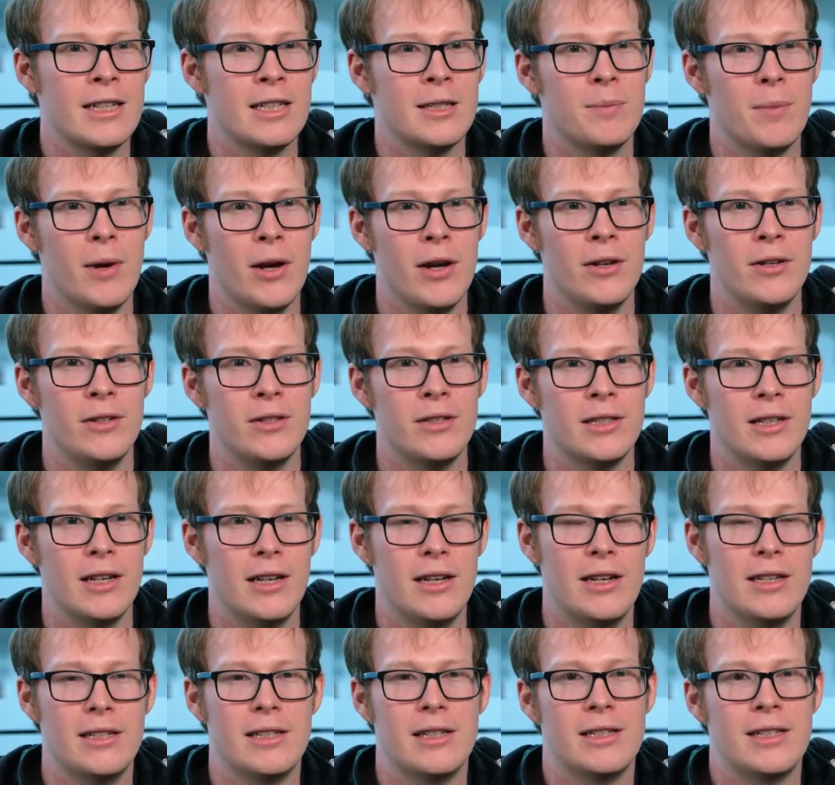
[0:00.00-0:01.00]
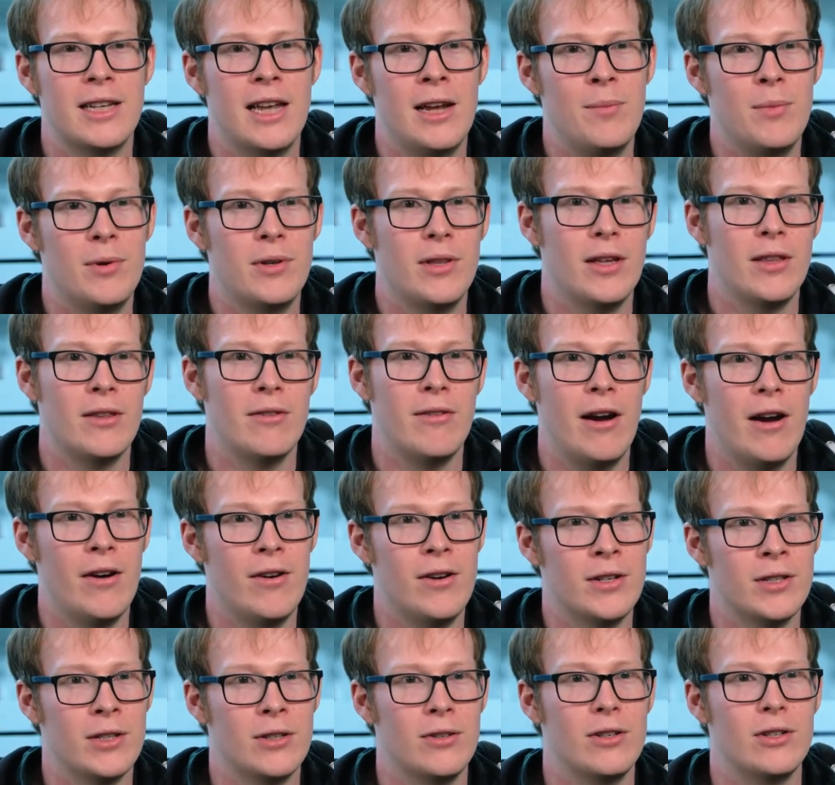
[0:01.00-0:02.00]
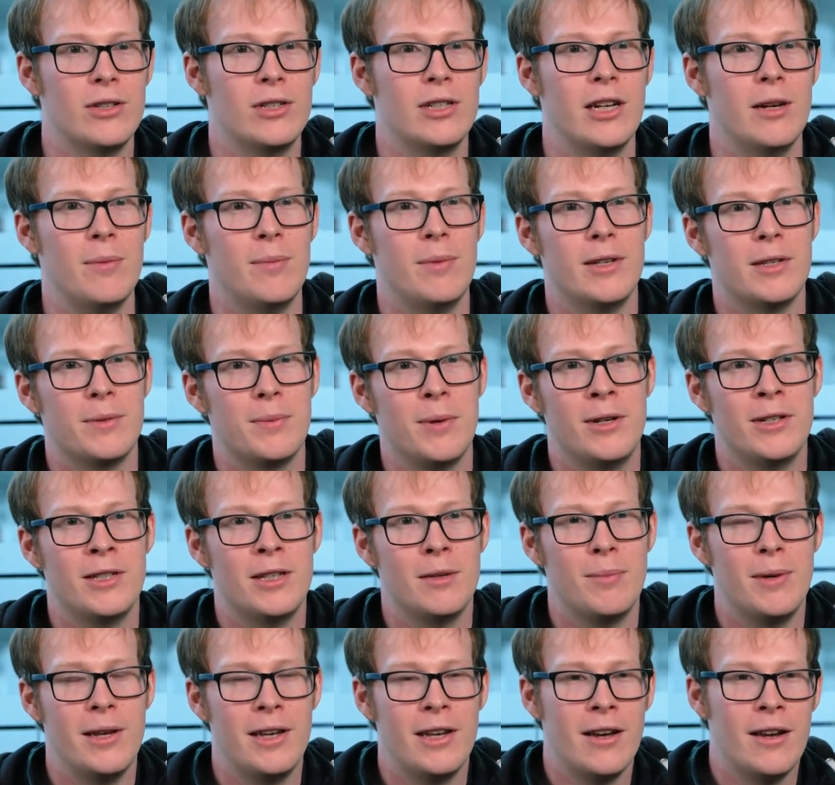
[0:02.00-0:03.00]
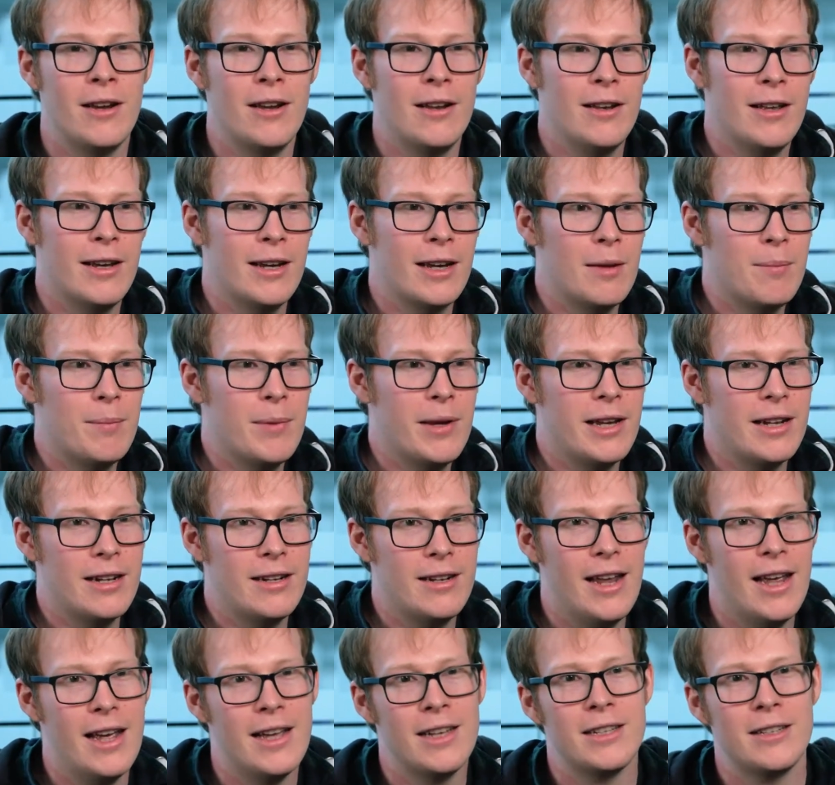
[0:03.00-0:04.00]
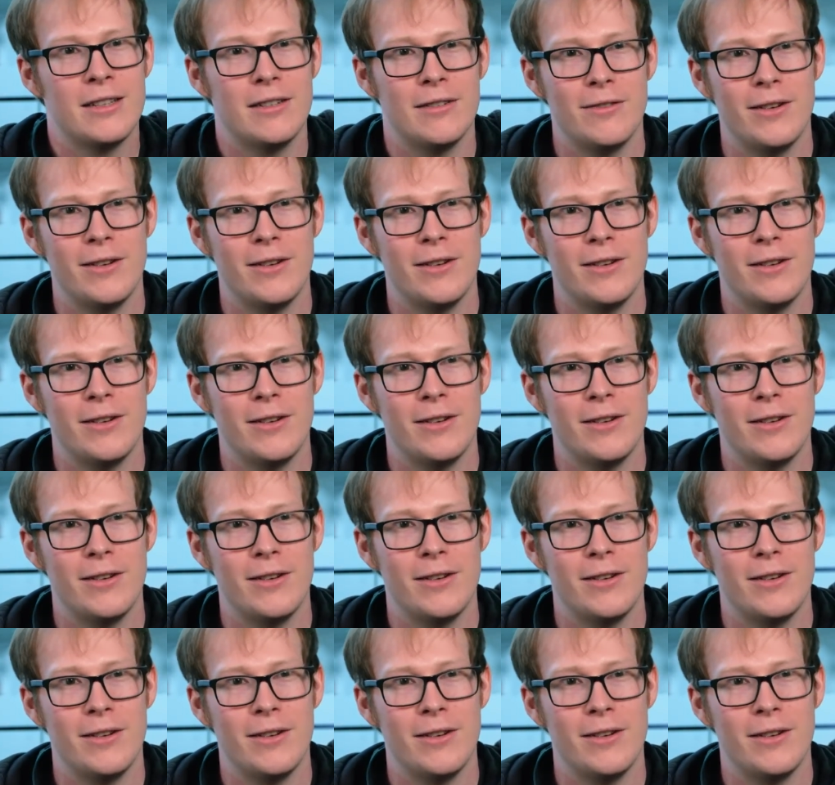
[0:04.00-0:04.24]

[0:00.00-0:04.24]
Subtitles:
exposed. And it's the same with other areas on the ship. It's supposed to be kind of like a big nest,